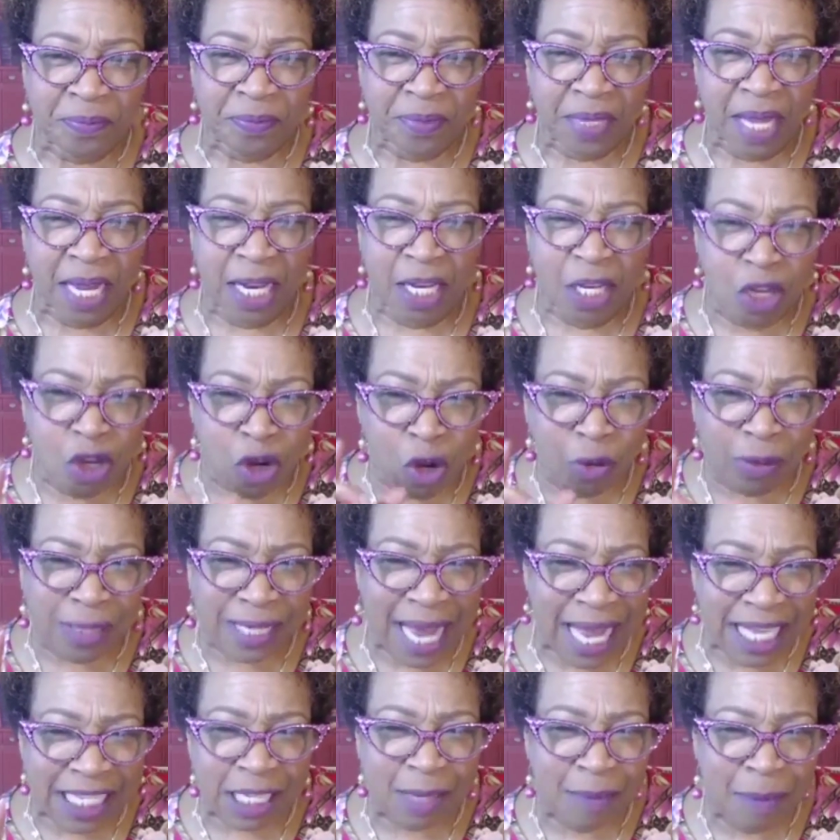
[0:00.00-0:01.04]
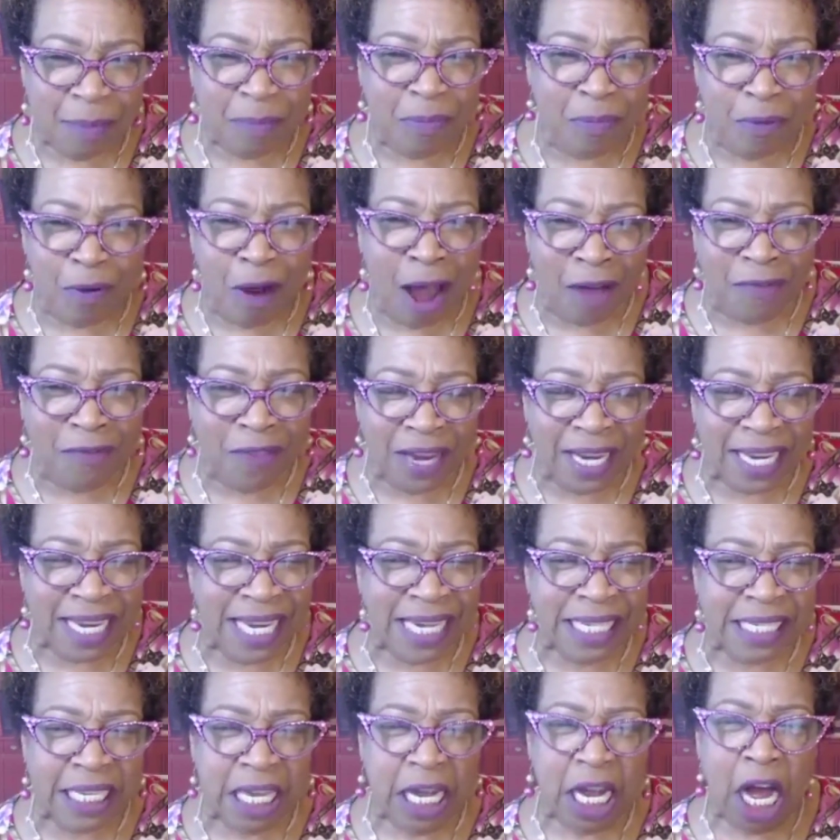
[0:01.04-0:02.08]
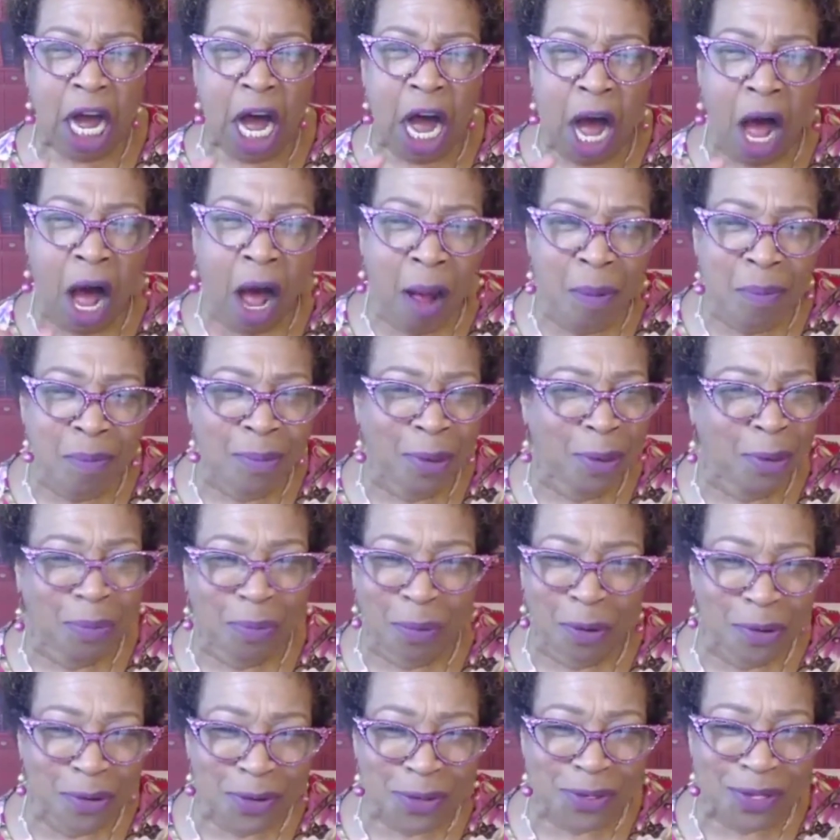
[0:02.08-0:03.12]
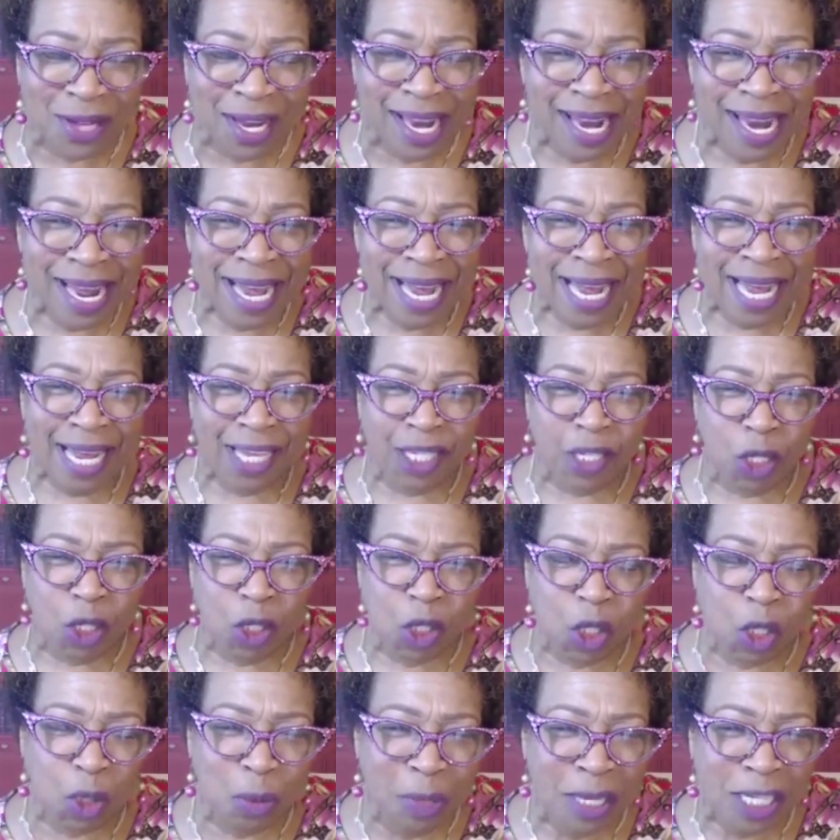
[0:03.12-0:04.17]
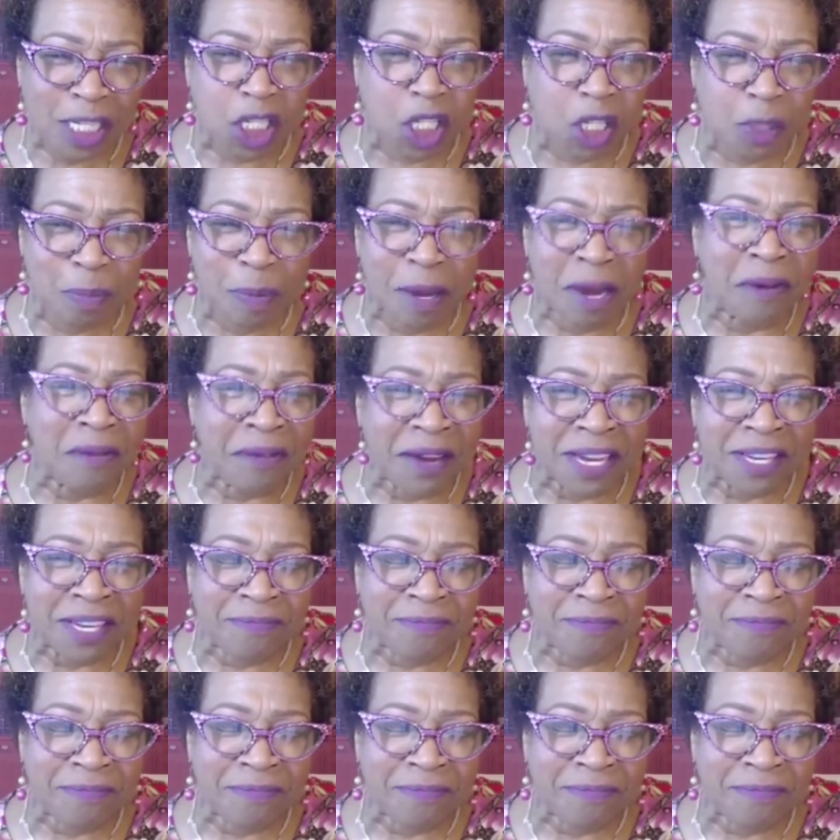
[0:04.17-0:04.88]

New Testament prophet is a humble person. It's a sweet spirit.